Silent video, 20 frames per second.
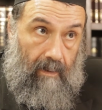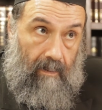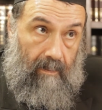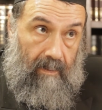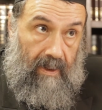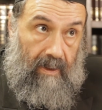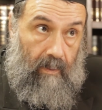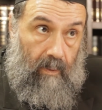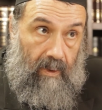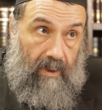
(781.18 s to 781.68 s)

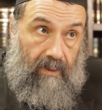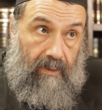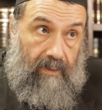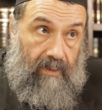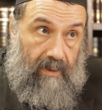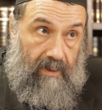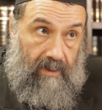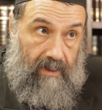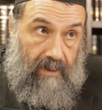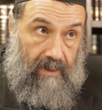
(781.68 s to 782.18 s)
me with
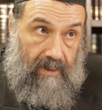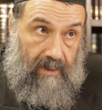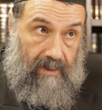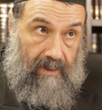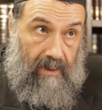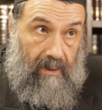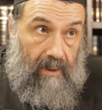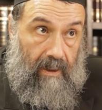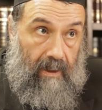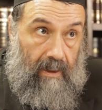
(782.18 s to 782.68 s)
the
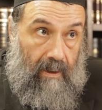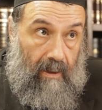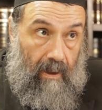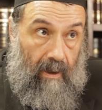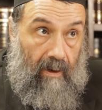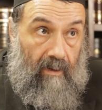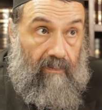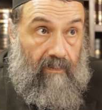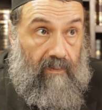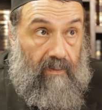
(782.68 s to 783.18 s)
stealing
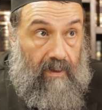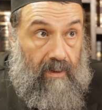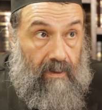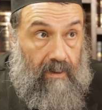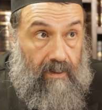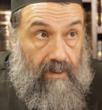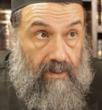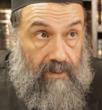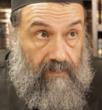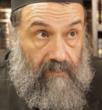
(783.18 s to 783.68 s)
of
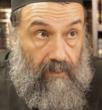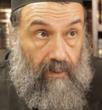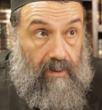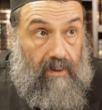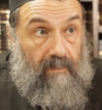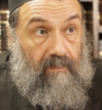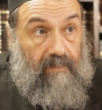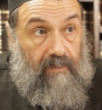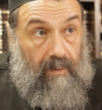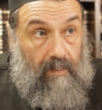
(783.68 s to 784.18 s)

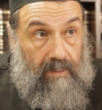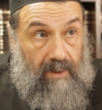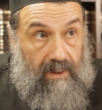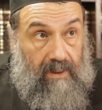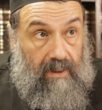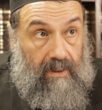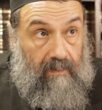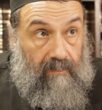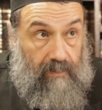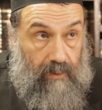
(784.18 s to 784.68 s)
Sforim from
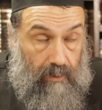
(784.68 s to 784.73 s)
Kiev